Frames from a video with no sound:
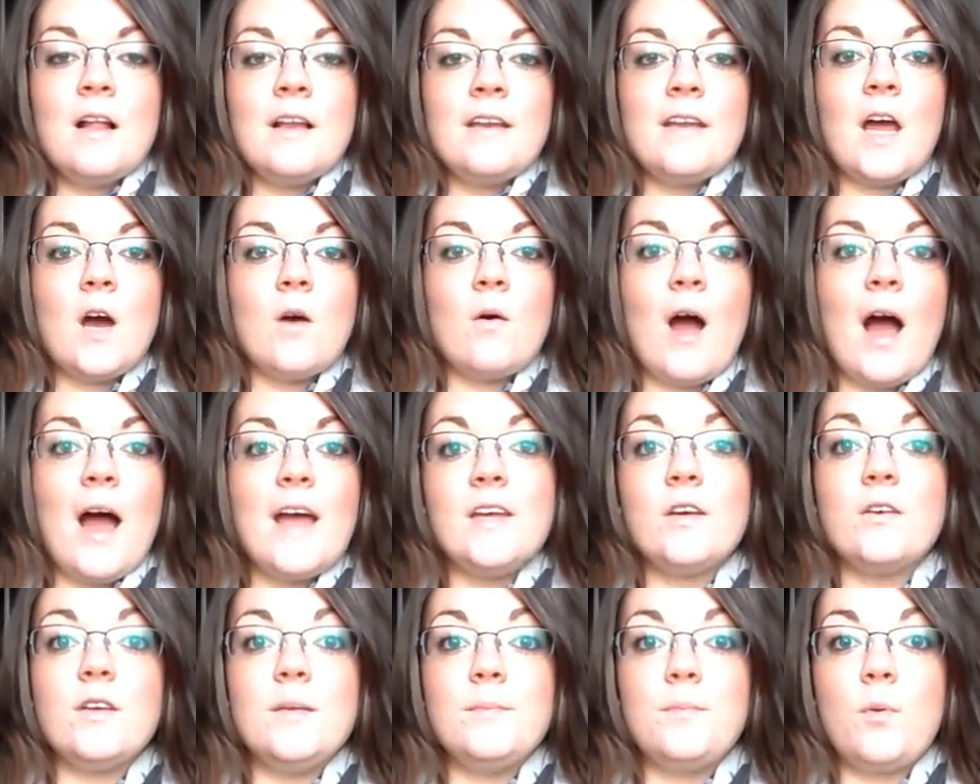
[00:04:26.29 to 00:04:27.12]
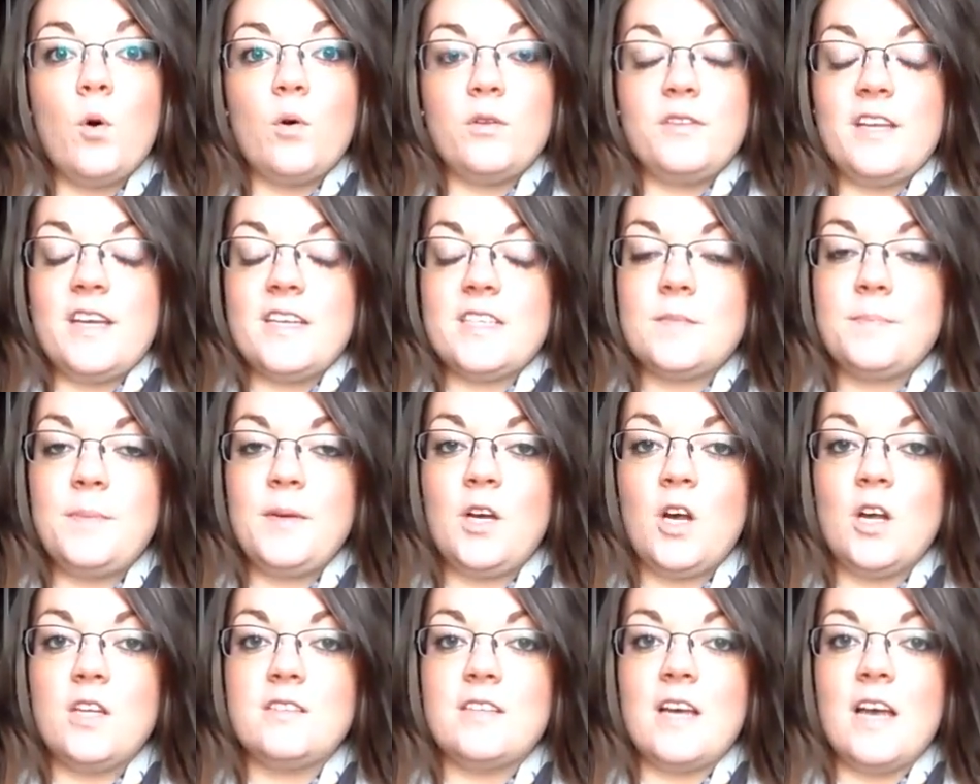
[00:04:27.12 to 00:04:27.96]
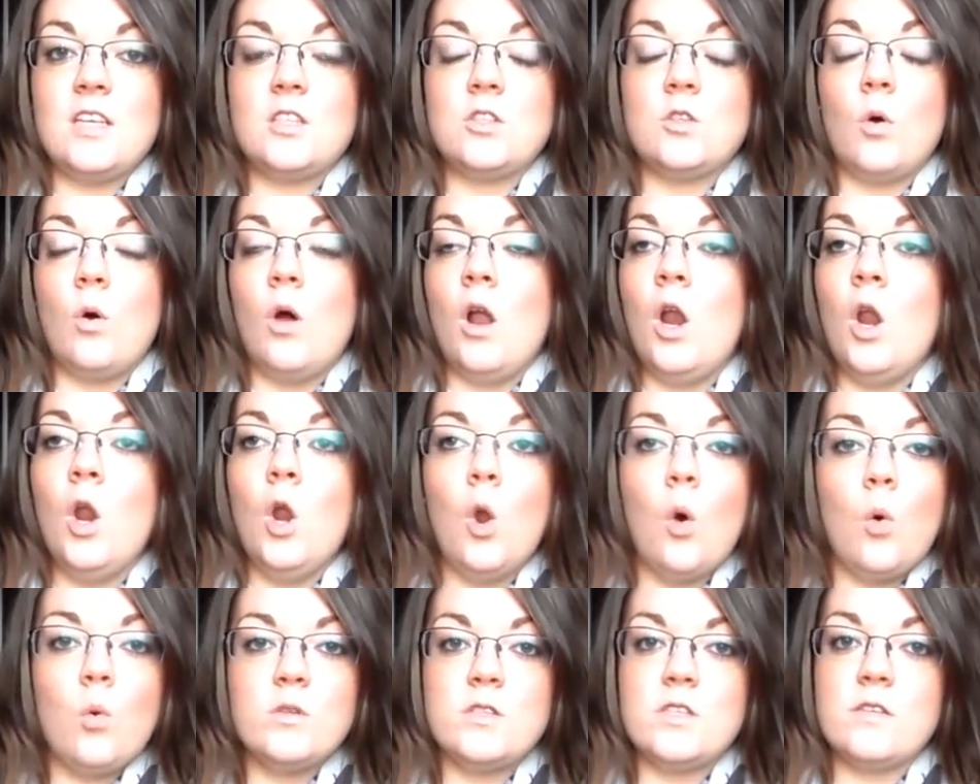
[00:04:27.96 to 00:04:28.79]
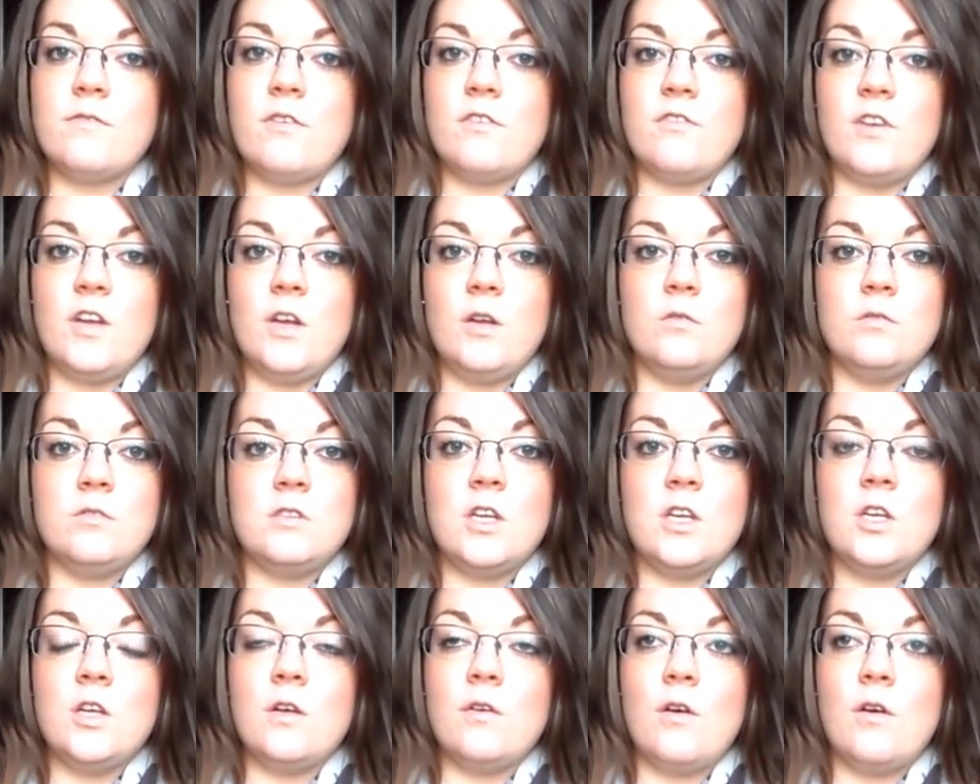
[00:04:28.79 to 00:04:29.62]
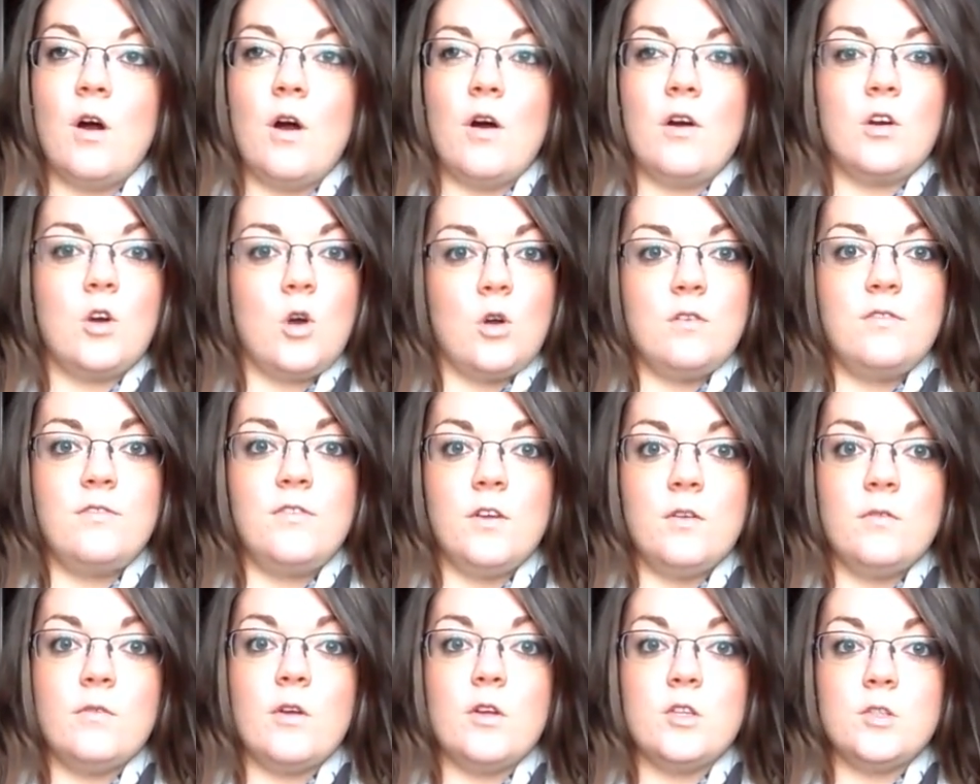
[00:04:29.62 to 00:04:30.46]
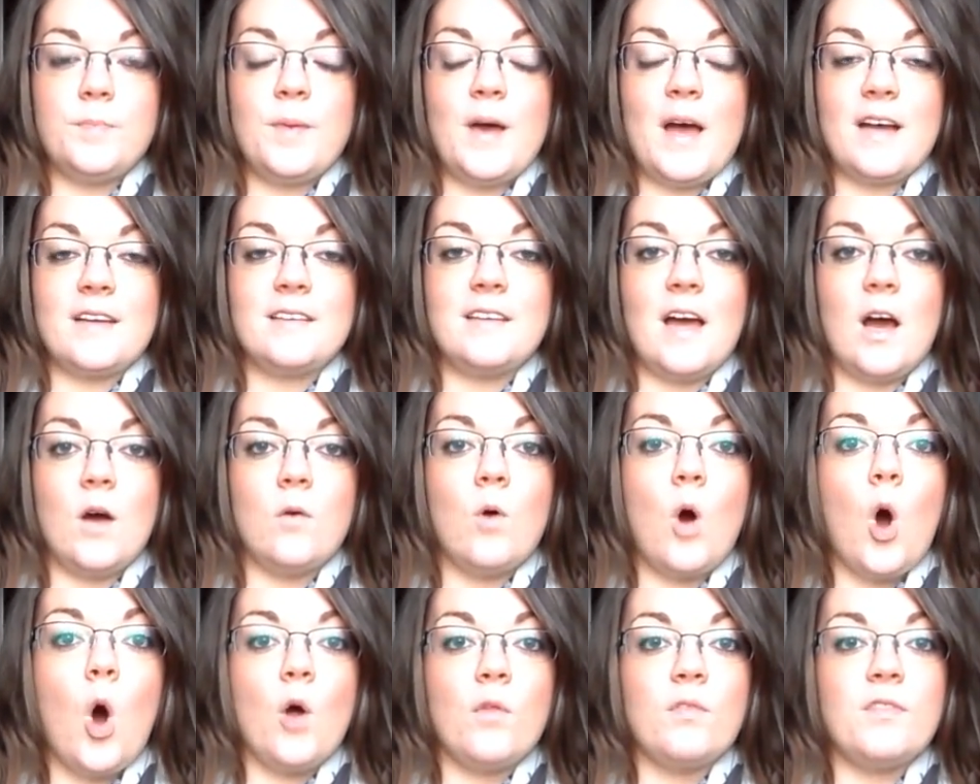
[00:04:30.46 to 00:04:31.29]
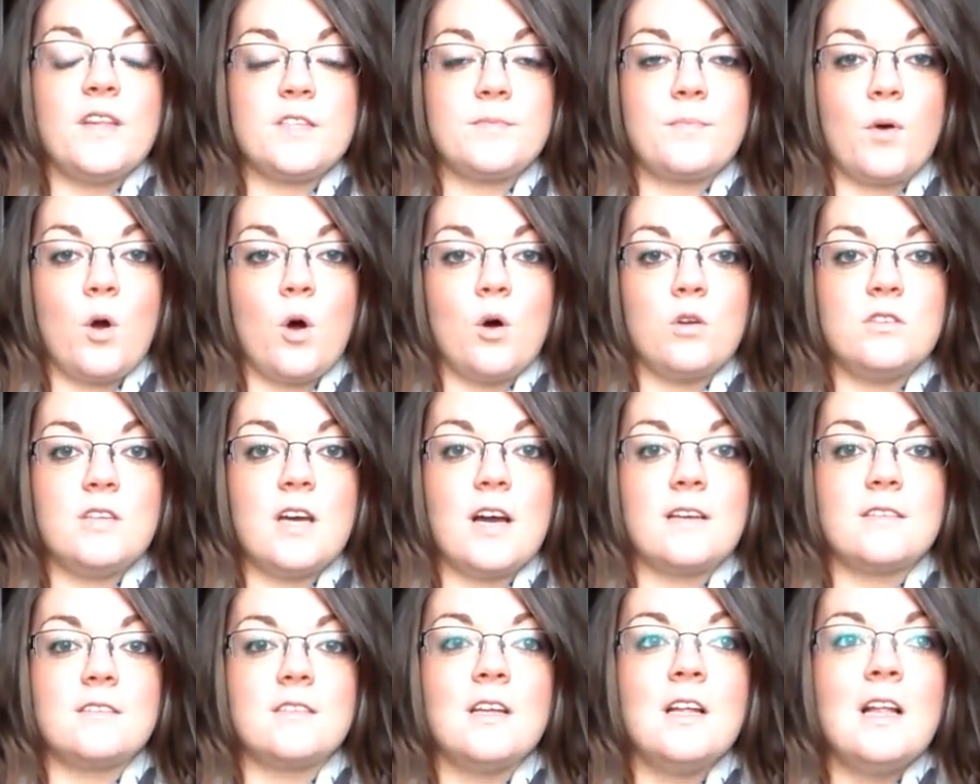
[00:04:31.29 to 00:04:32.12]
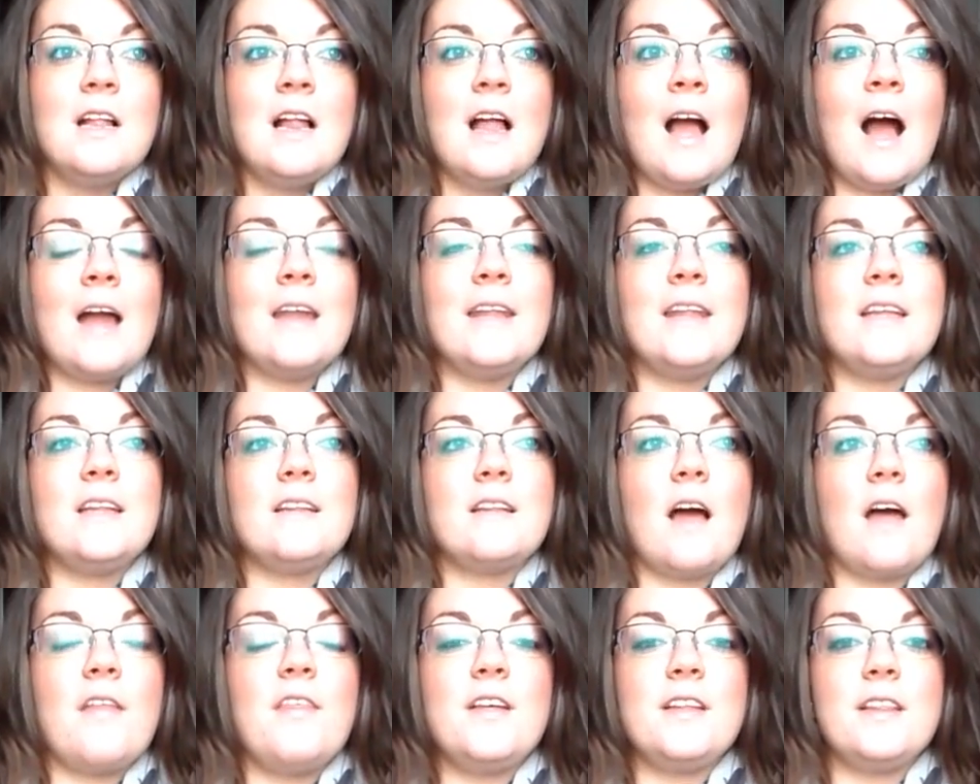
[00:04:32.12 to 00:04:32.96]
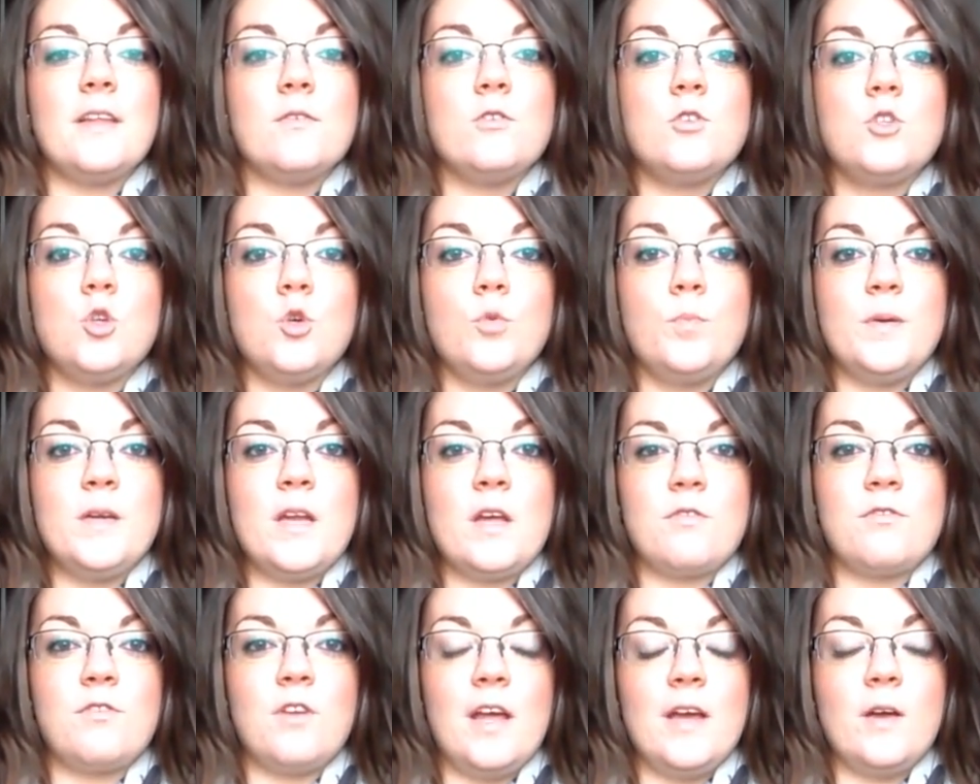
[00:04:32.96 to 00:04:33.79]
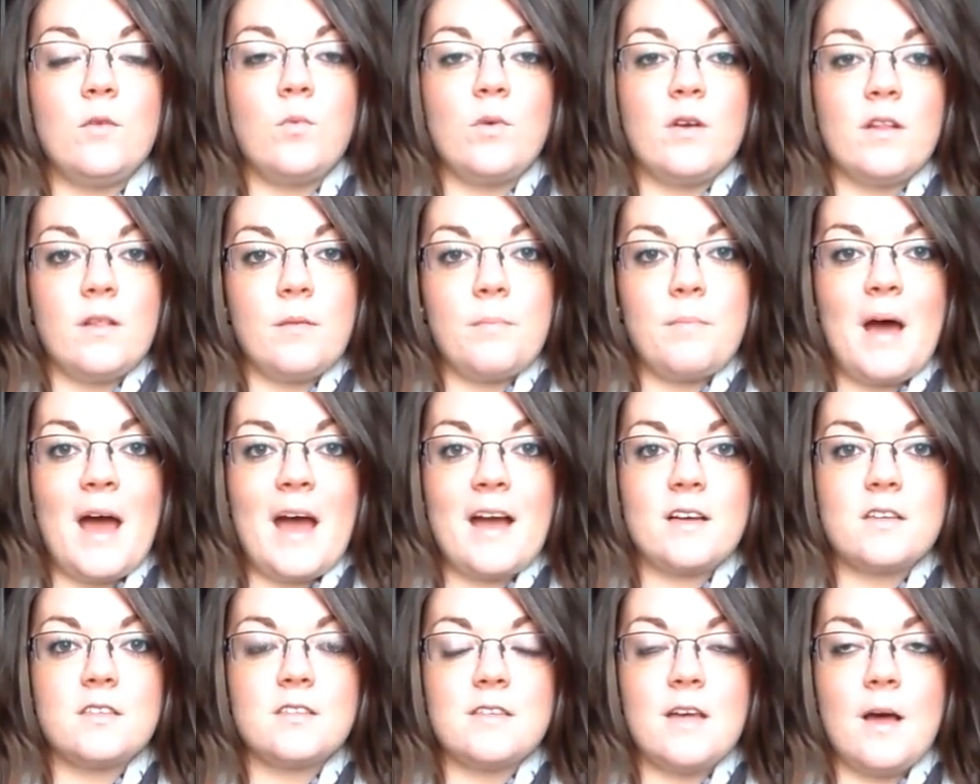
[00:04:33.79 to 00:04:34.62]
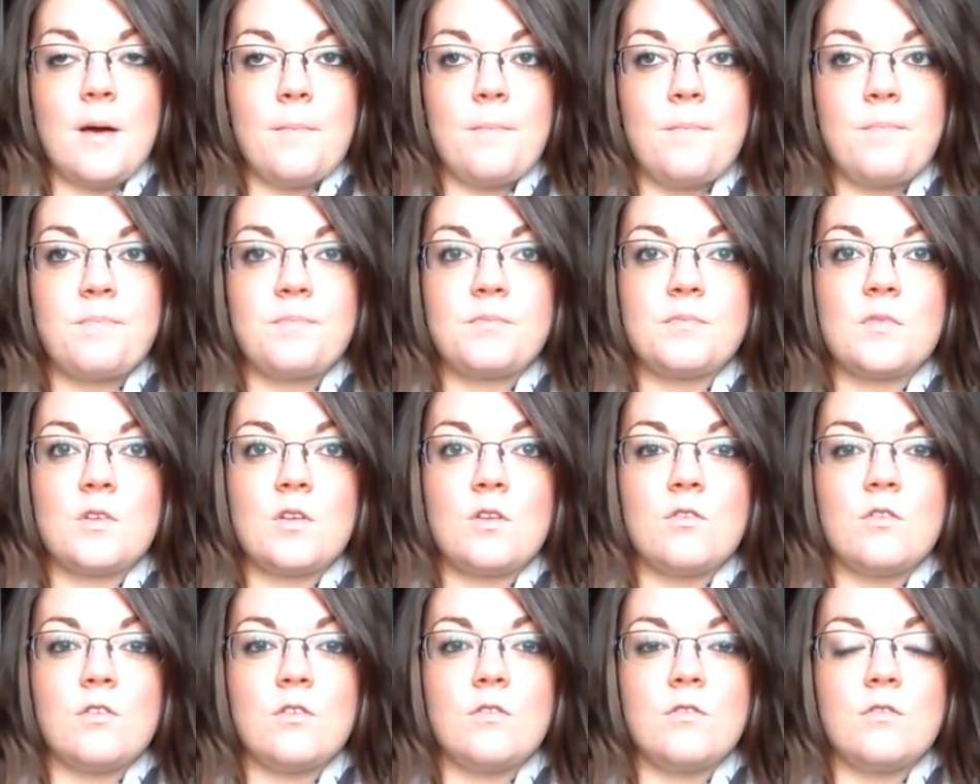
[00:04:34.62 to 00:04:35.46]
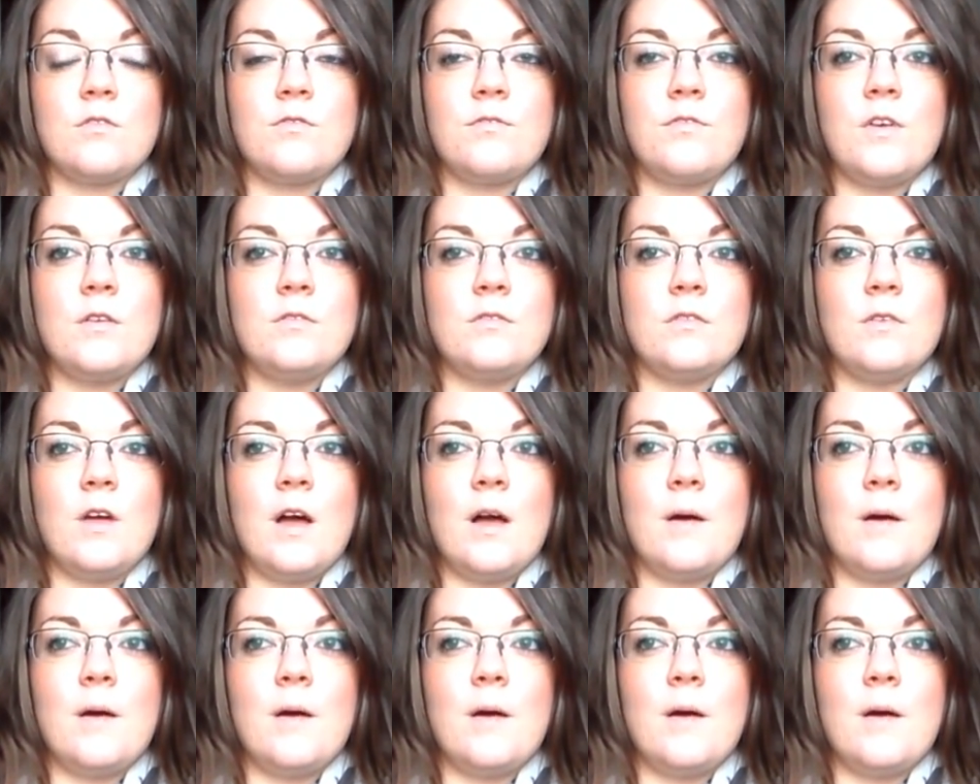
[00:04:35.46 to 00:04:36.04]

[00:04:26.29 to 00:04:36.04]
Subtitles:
Now I only bought this because I saw loads of reviews a good few years back now on this product, and I think they were duping it for like one of the MAC's I